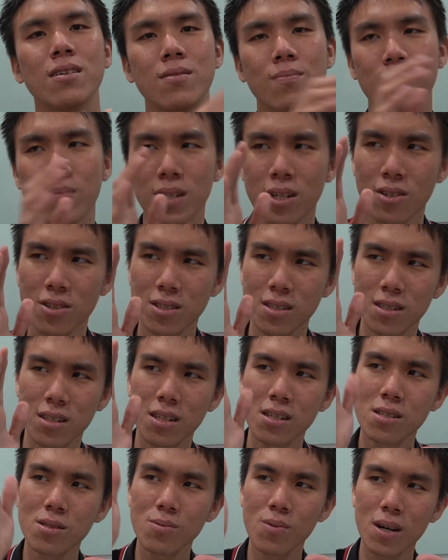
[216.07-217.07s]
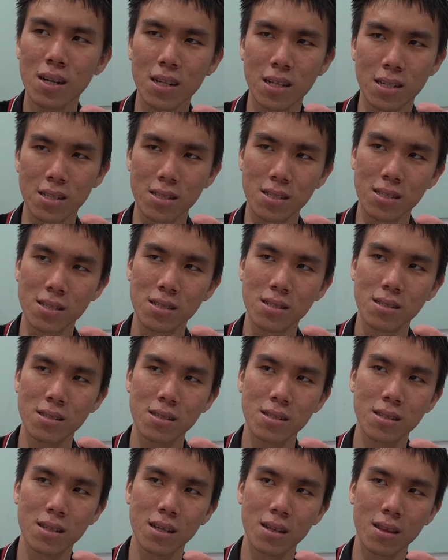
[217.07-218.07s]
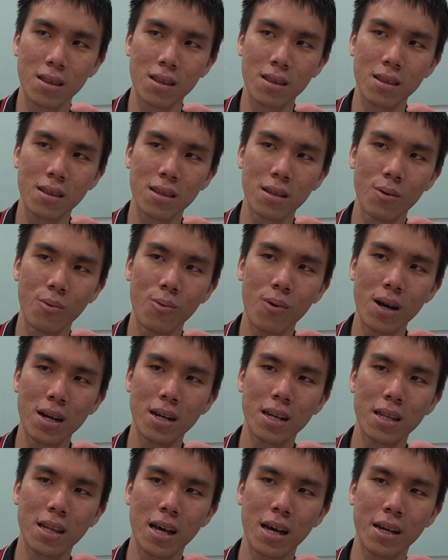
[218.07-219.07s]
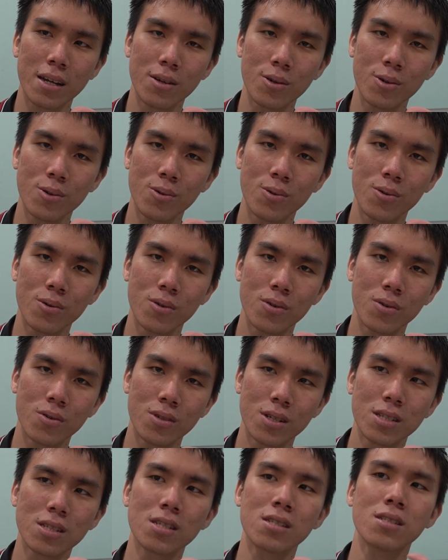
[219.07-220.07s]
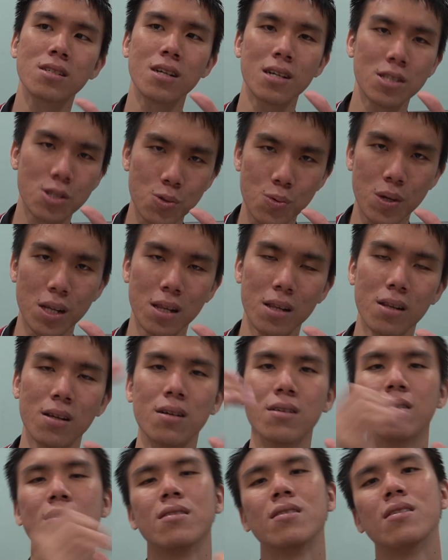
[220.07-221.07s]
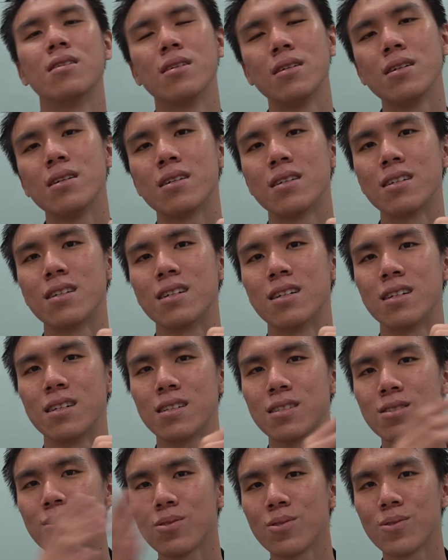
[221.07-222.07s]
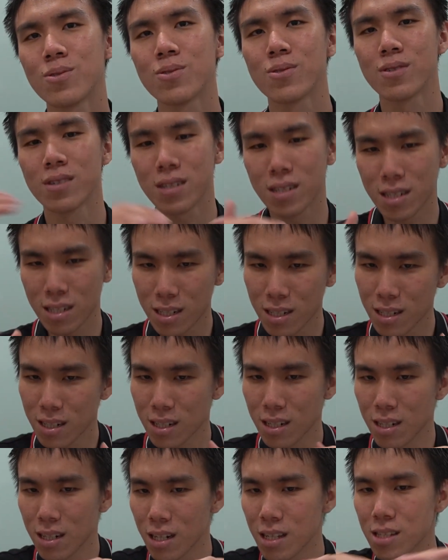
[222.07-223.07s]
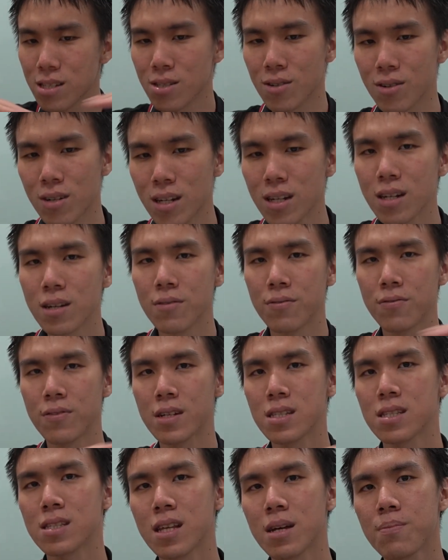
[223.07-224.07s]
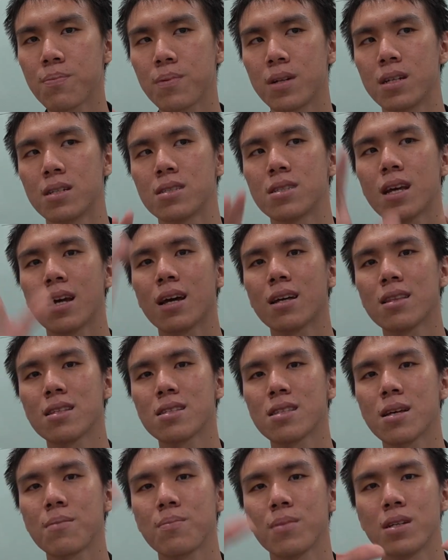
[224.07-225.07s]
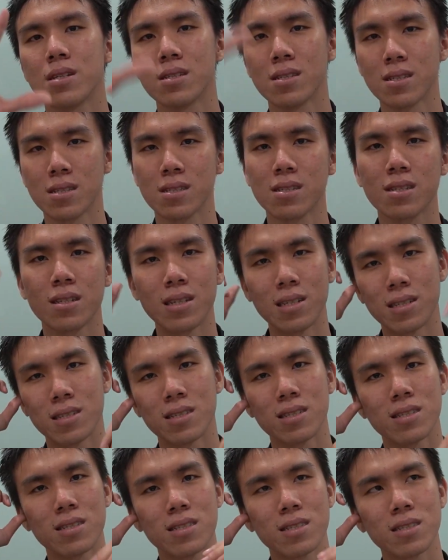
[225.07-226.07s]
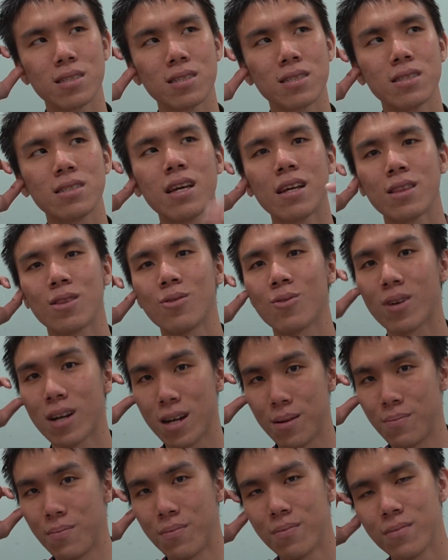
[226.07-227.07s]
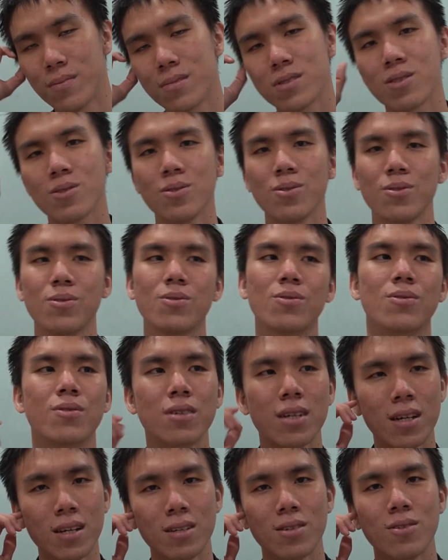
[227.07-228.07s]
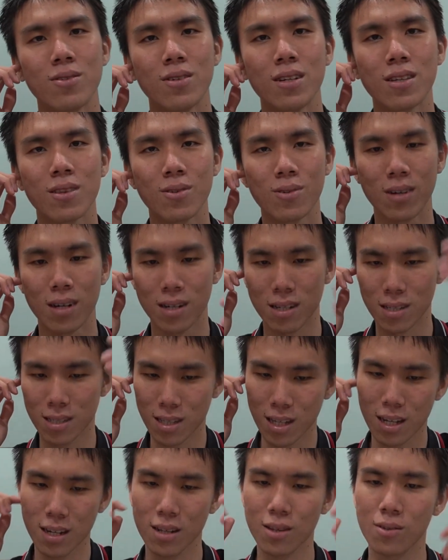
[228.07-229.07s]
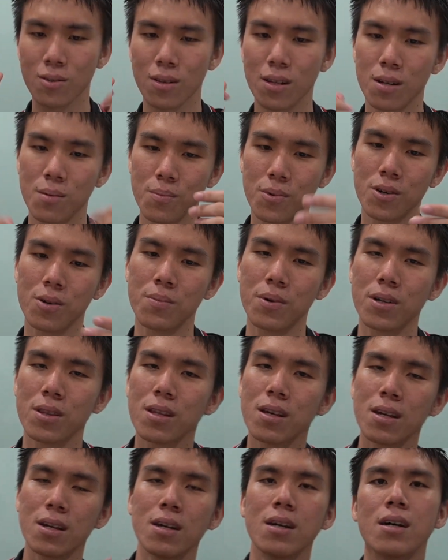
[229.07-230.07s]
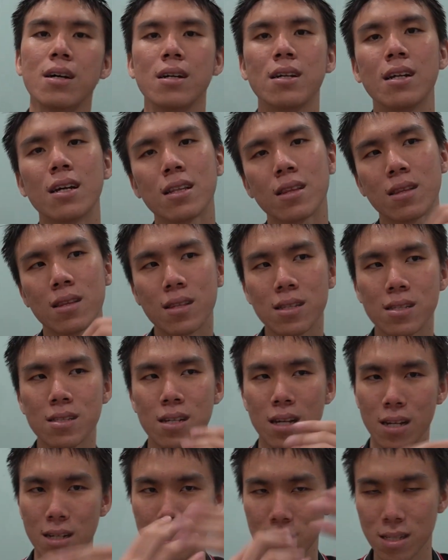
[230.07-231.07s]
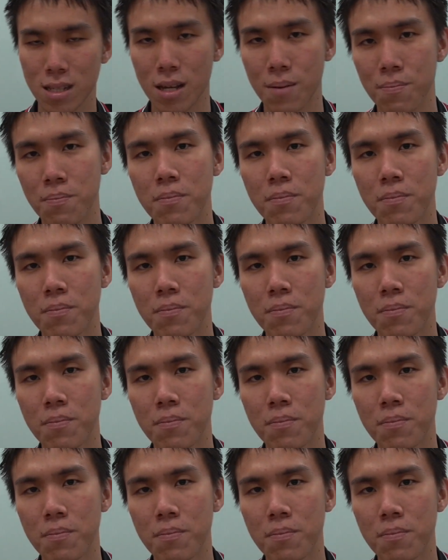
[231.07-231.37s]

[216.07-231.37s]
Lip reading: Because this one is the one that I know this is God's will. Yeah. So it's only the first step. The second step is yet to come. So yeah, you need to understand to learn more about that second step.